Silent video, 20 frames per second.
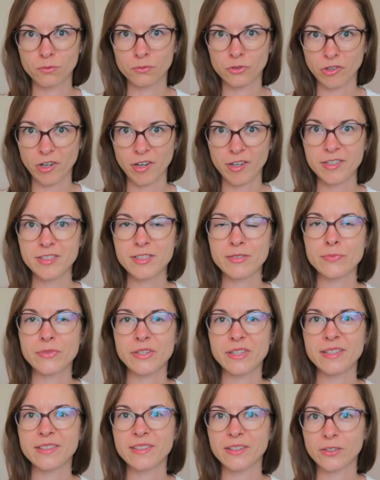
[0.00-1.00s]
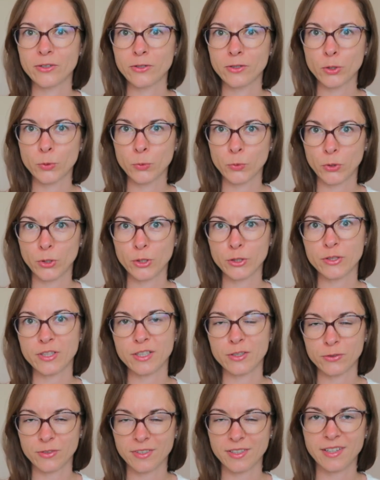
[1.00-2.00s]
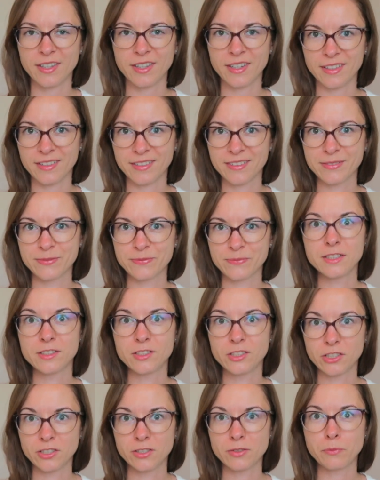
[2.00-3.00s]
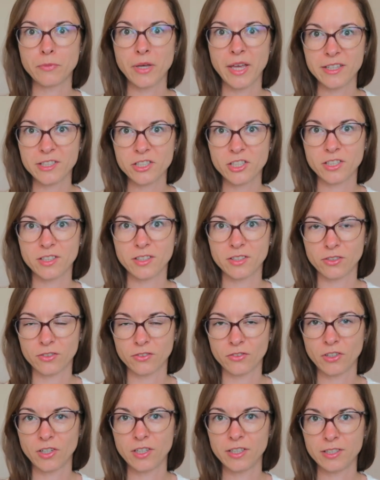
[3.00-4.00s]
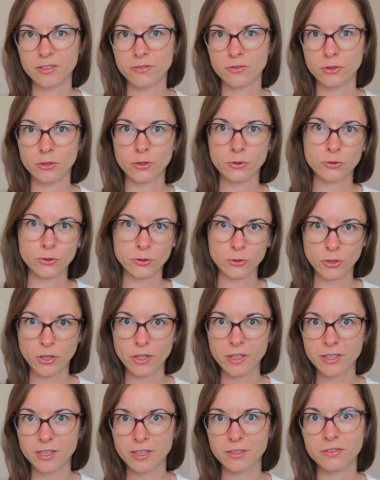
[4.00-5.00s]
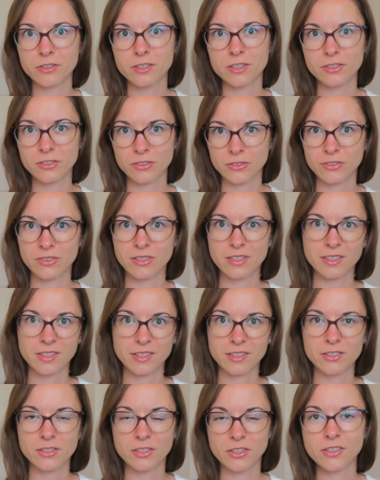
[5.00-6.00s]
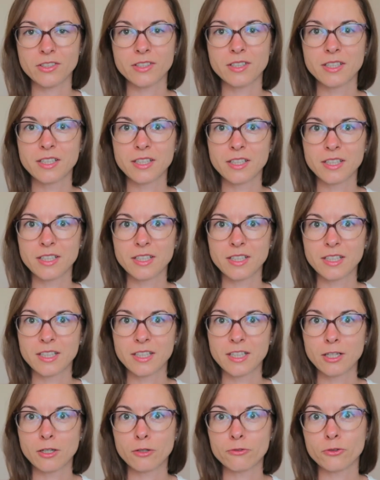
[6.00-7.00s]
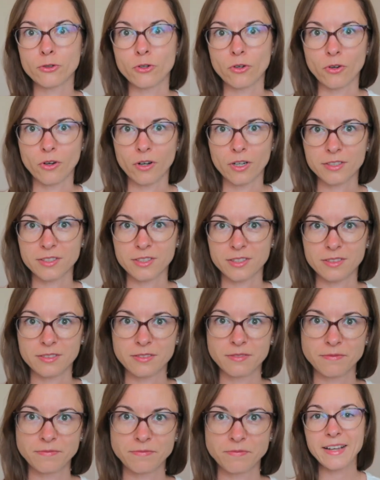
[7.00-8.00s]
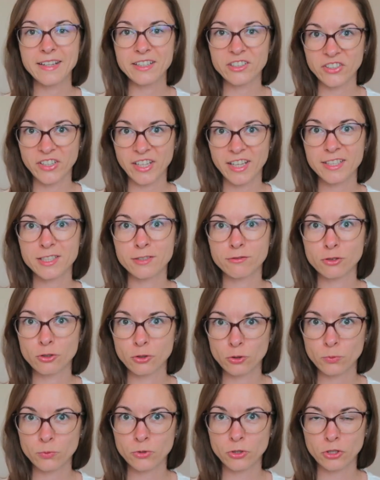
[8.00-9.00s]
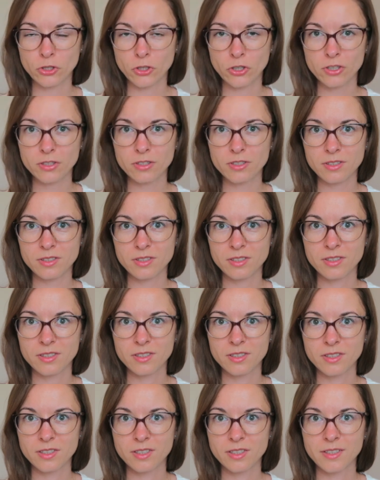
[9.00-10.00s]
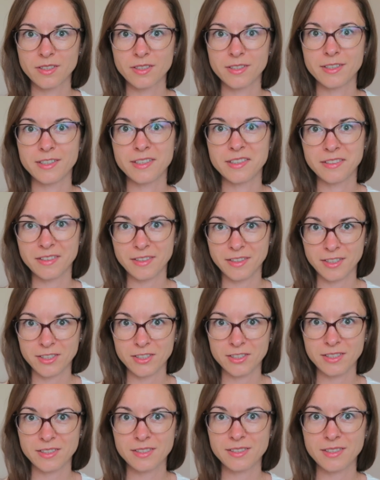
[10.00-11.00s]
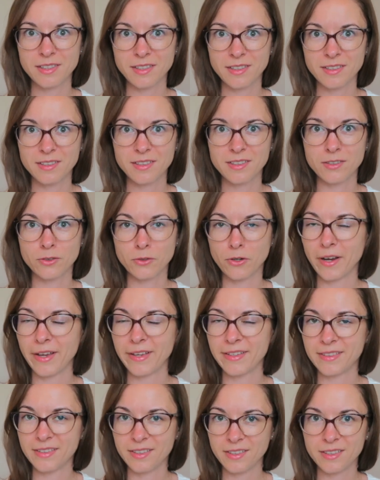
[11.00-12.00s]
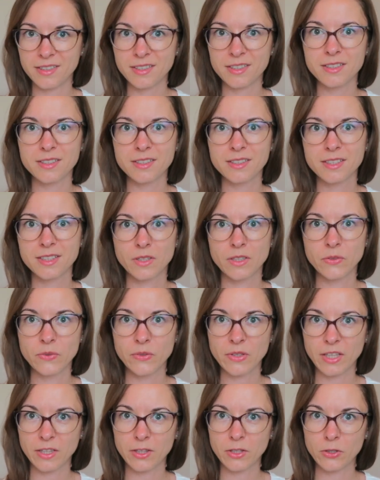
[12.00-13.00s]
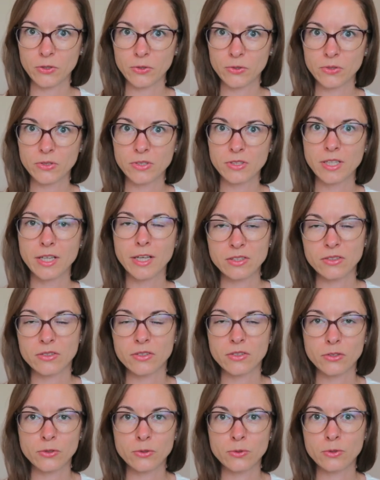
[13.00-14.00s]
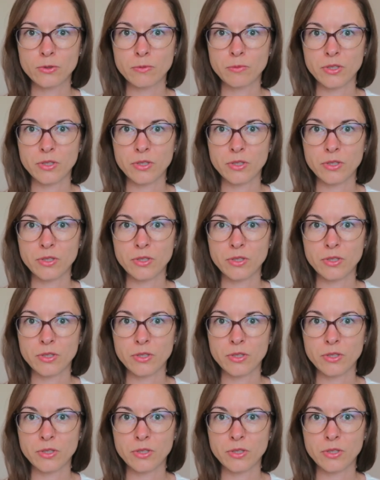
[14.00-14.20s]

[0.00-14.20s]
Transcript: bridesmaid are gonna walk down the aisle. Just mention it on the list for your photographer so that it's not forgotten. Creative group shots is another thing or idea you can use. So it could